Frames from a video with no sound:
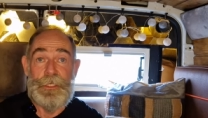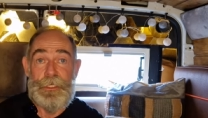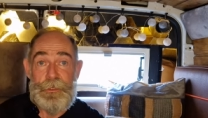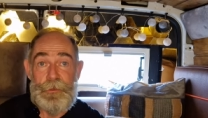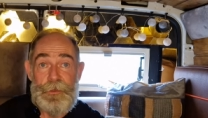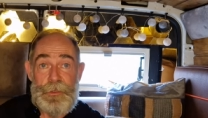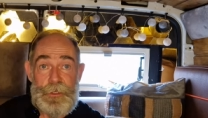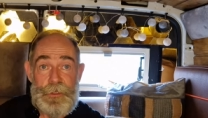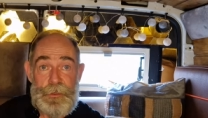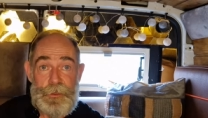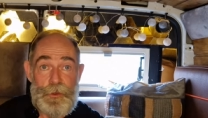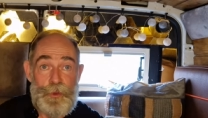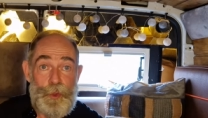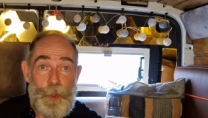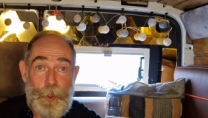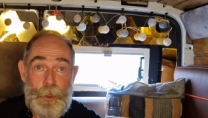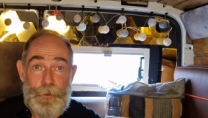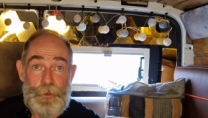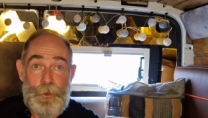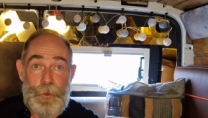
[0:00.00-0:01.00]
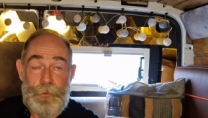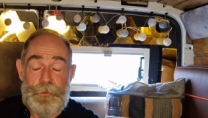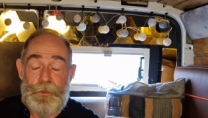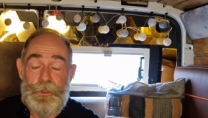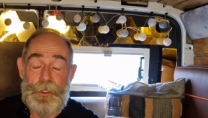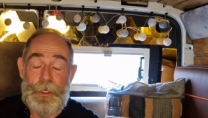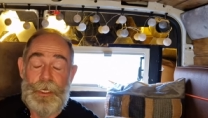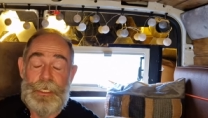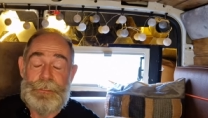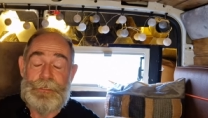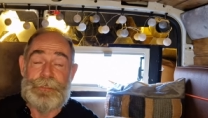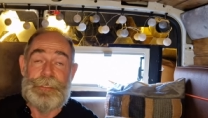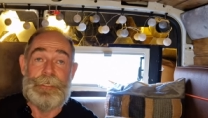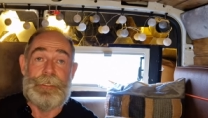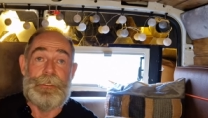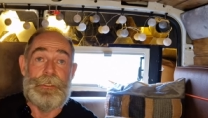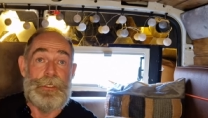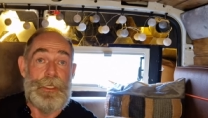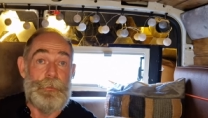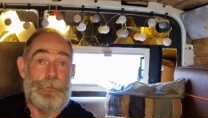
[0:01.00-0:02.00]
in this Nollendorfstraße
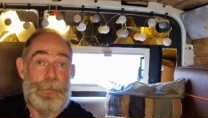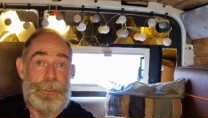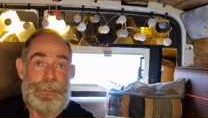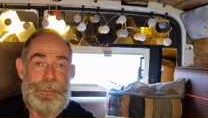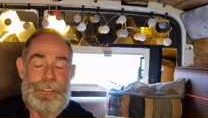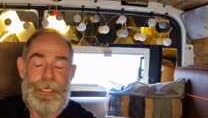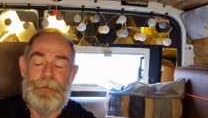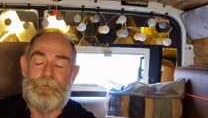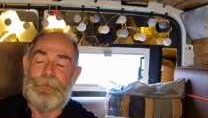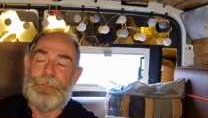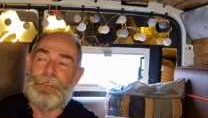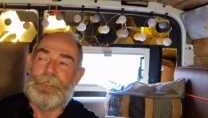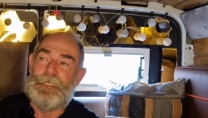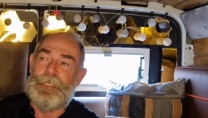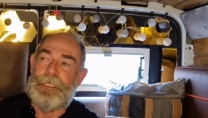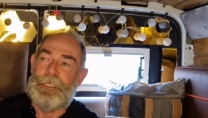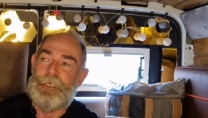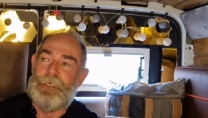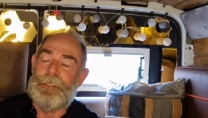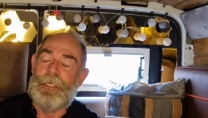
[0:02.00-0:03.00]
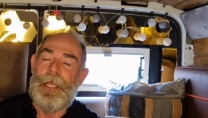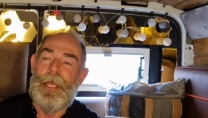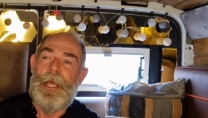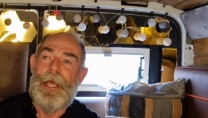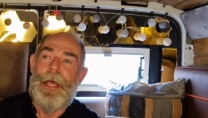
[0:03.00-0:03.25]
number seventeen,